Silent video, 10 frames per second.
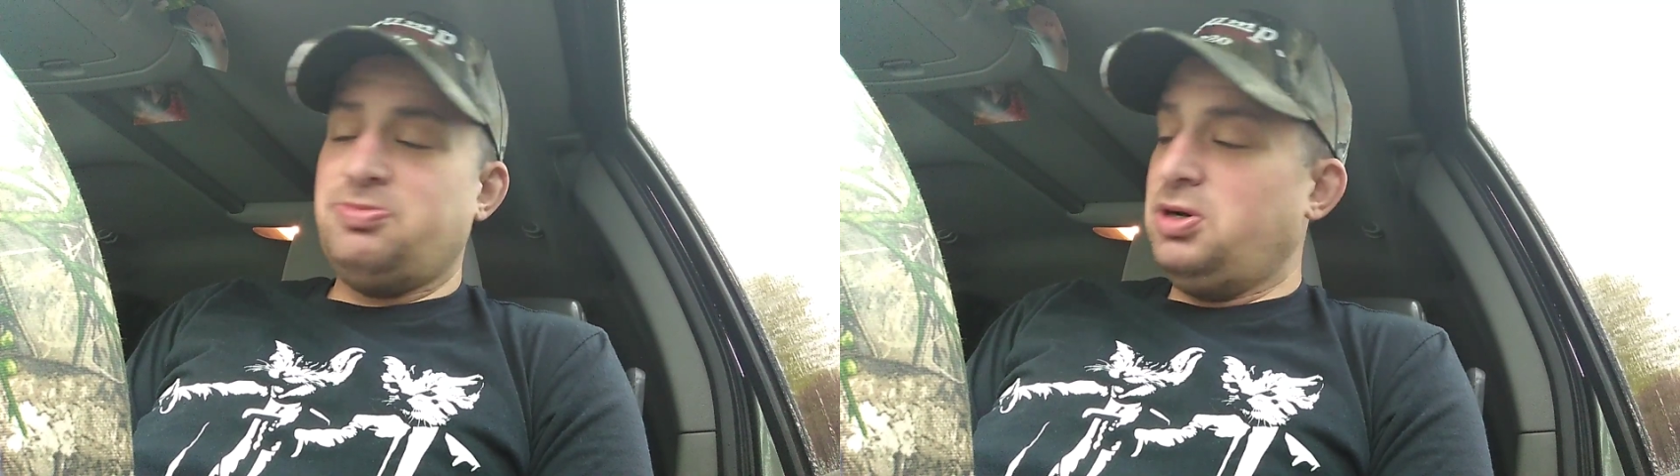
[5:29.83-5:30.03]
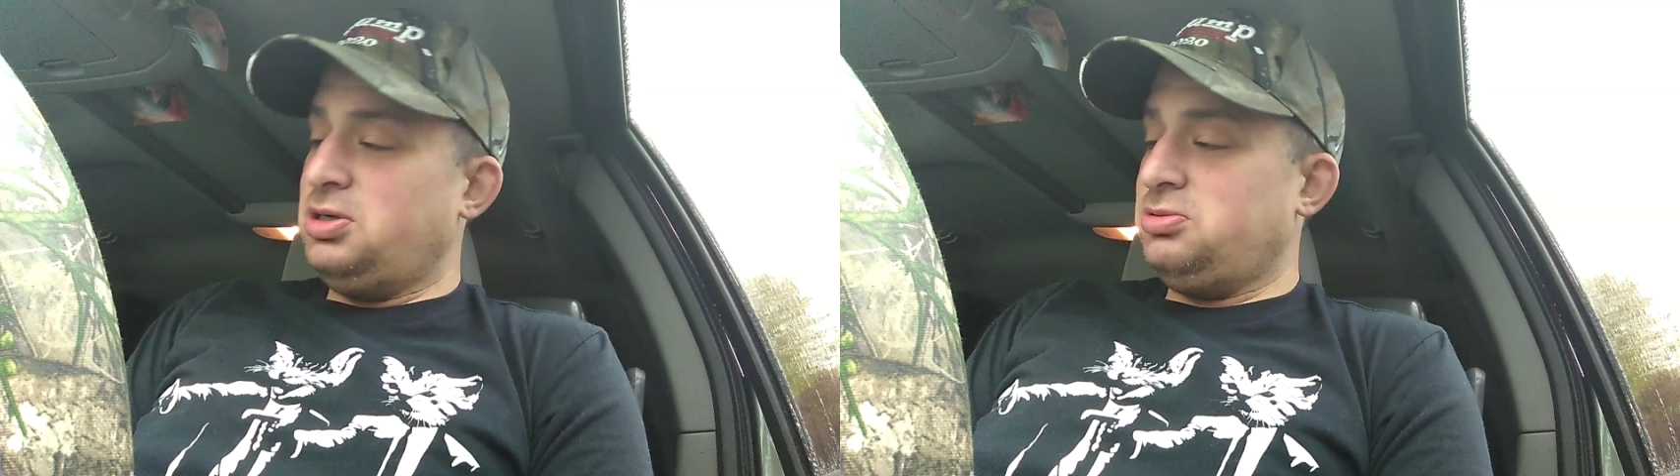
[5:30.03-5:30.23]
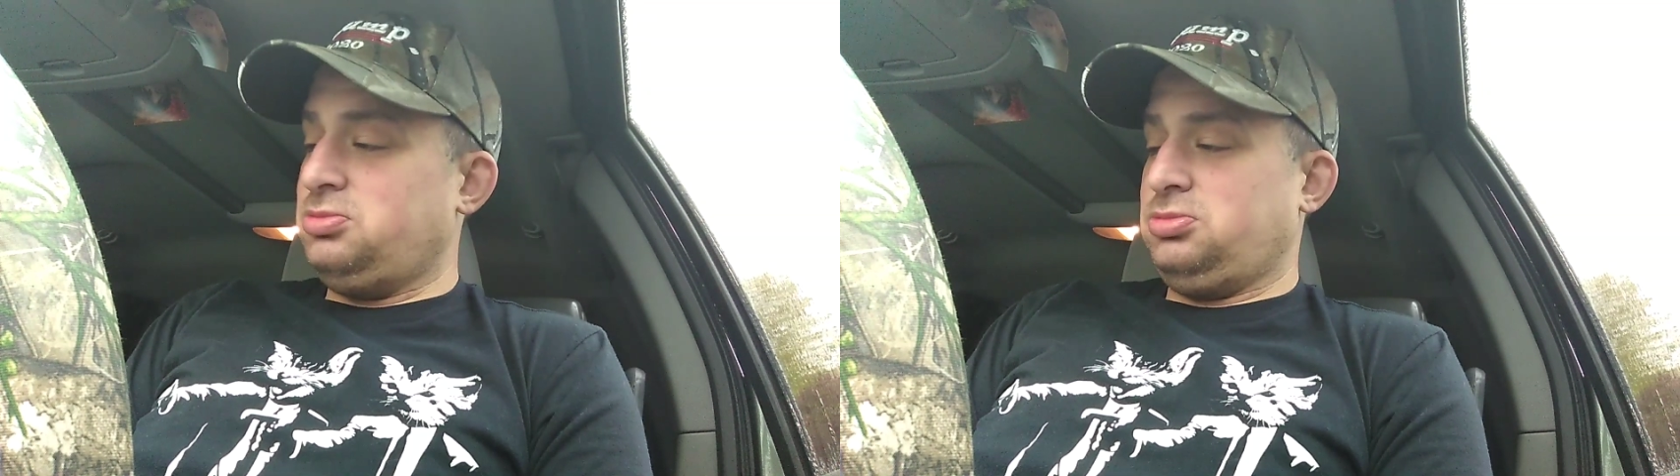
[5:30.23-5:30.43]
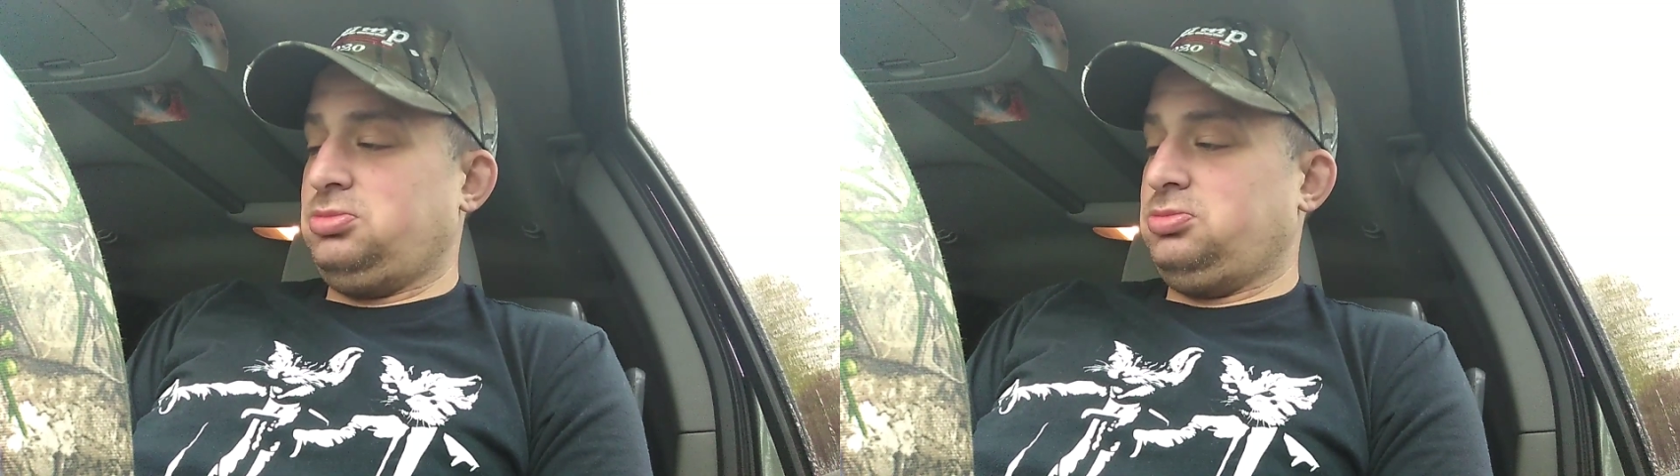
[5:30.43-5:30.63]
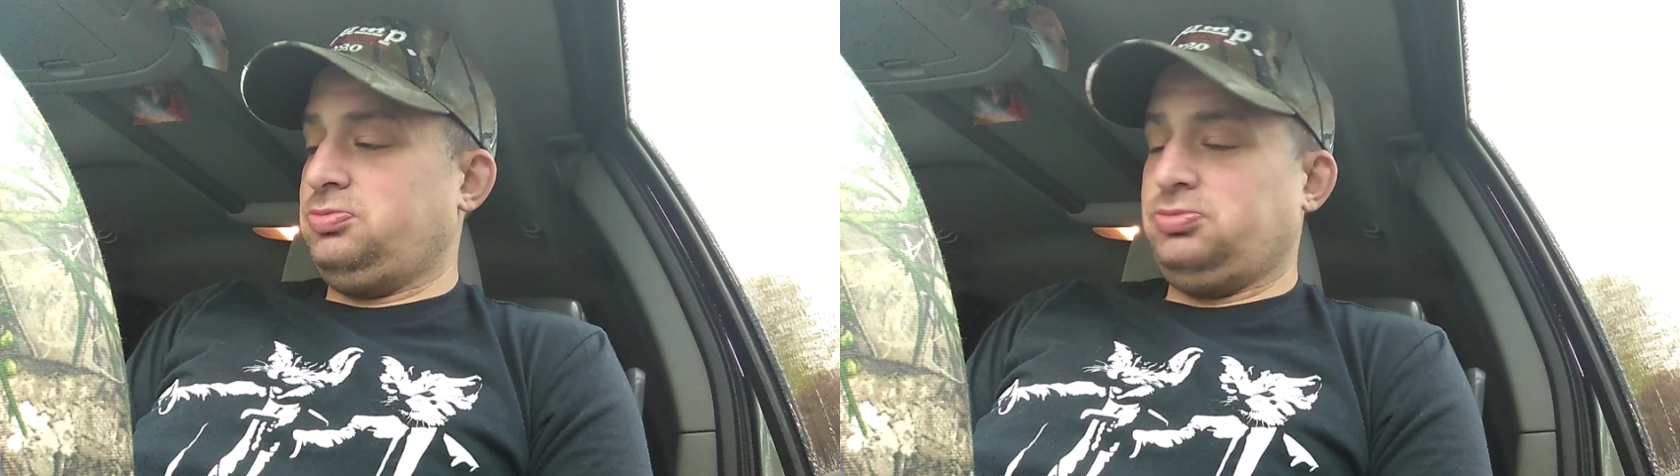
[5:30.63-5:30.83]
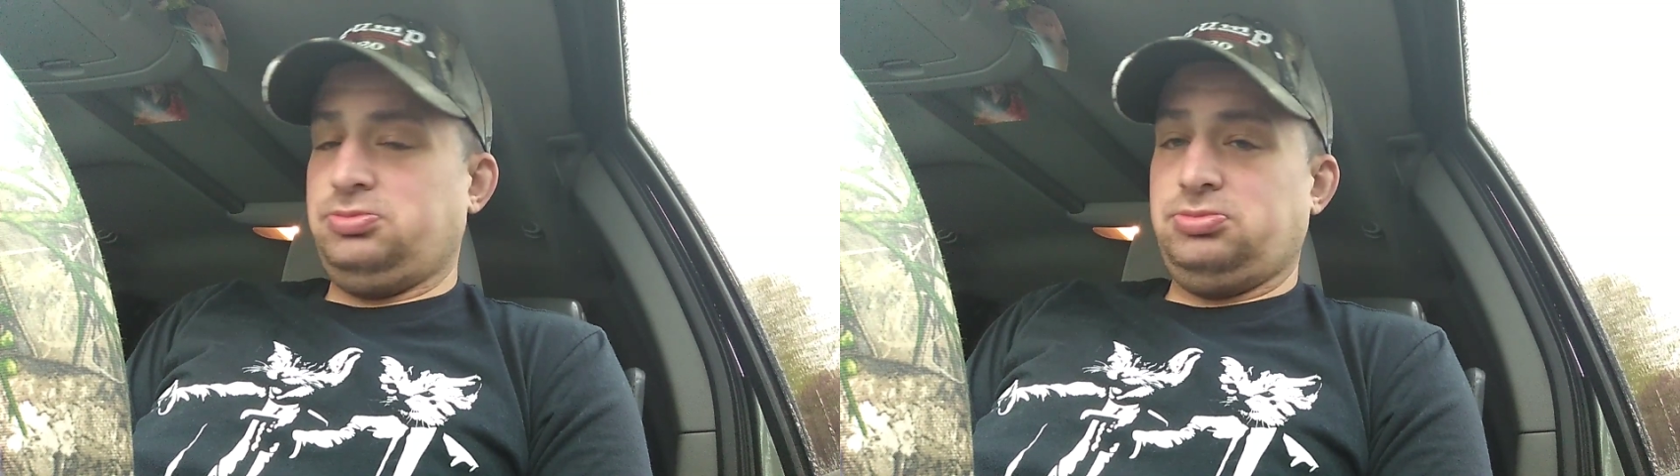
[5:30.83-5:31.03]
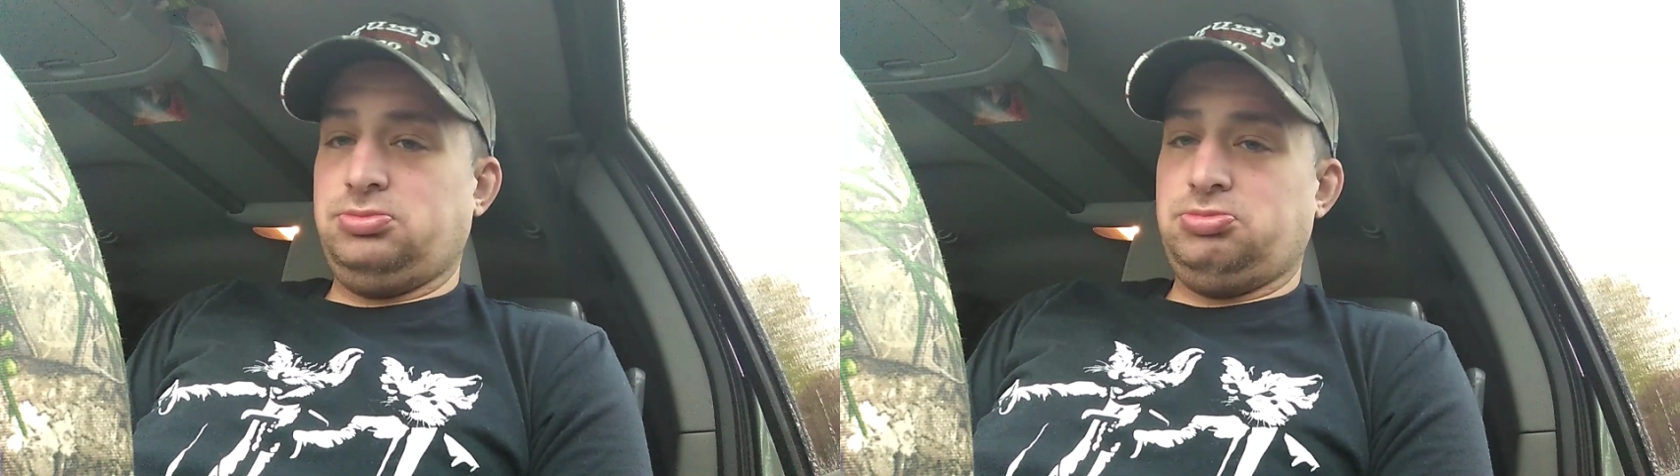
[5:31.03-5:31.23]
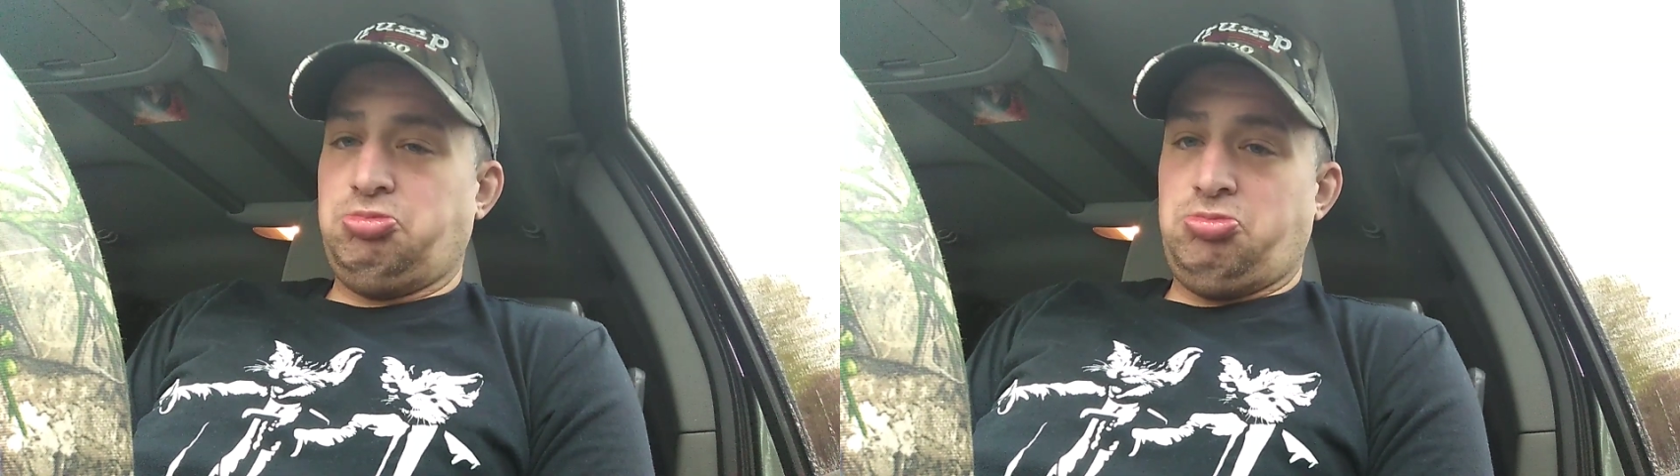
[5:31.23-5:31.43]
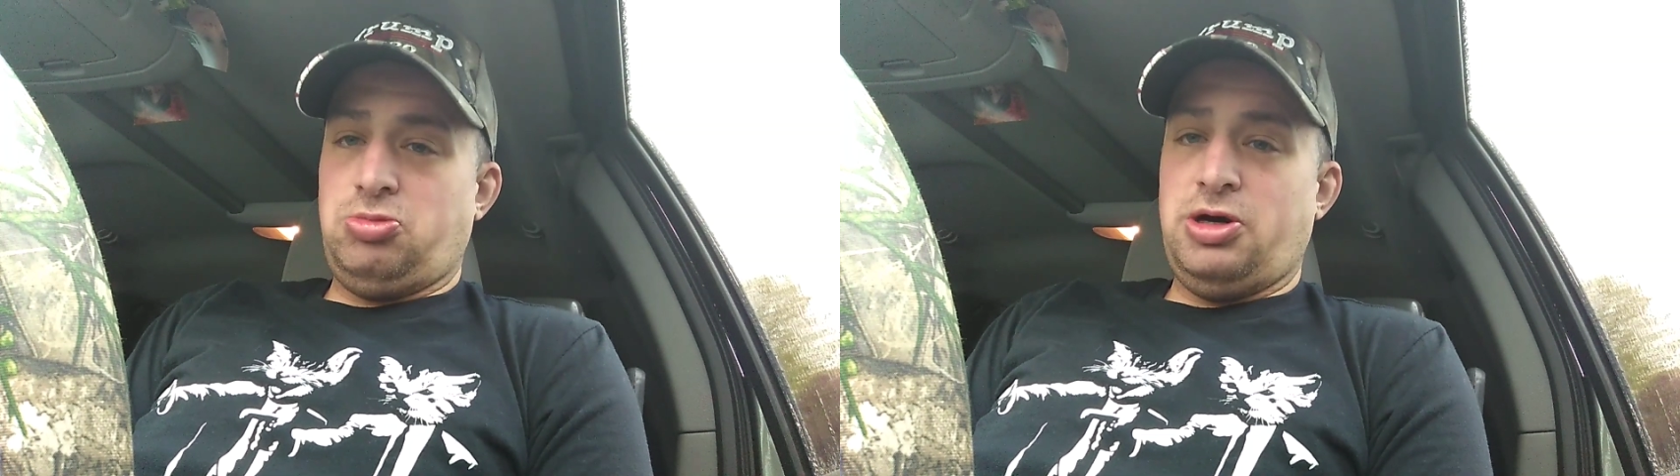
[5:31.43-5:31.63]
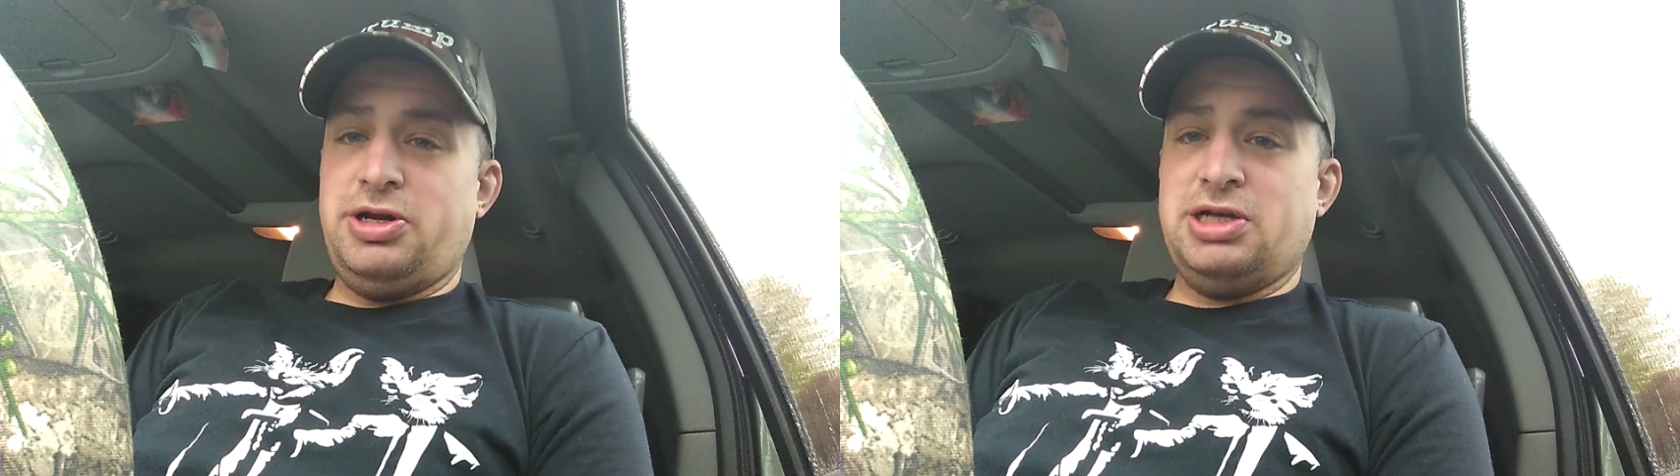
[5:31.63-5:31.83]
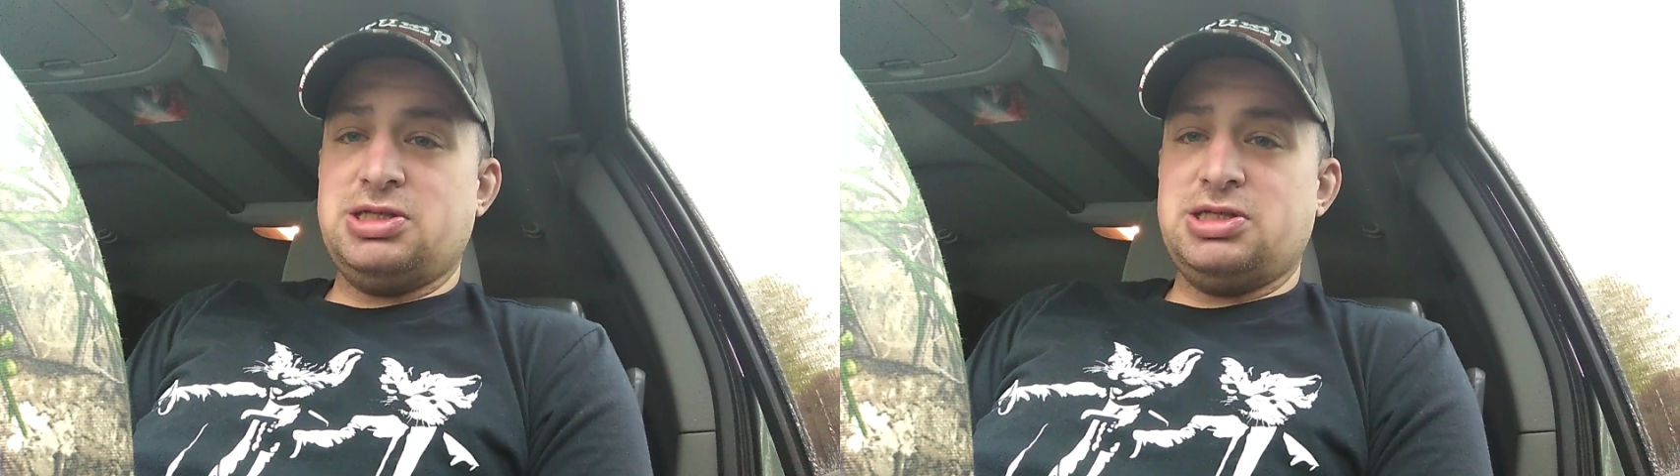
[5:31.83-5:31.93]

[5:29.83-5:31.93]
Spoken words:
But why not